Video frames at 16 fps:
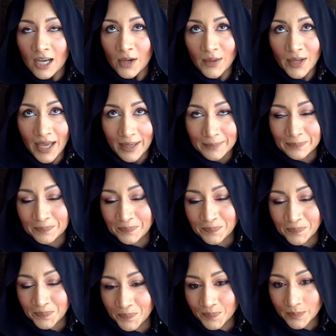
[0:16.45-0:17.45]
Okay,
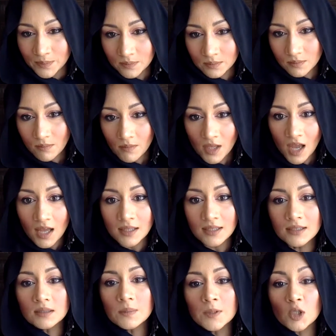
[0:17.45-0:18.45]
a
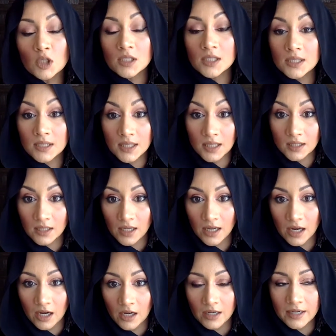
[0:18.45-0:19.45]
little bit on skincare.